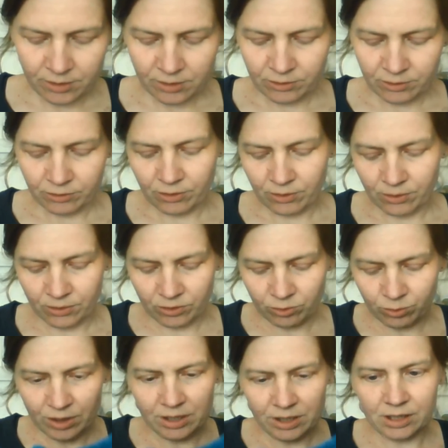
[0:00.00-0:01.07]
So this
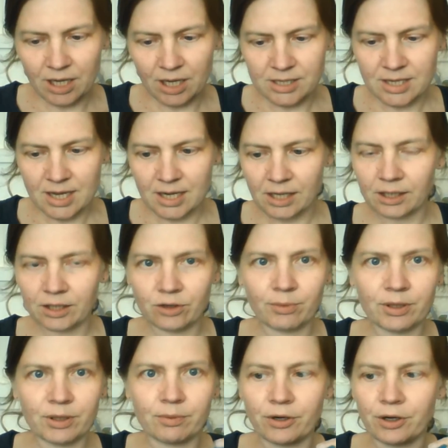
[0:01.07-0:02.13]
one has had a little bit
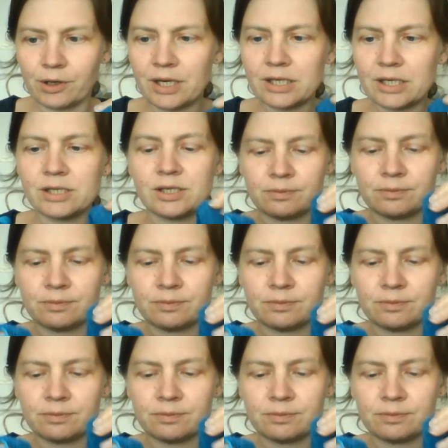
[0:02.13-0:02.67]
of progress.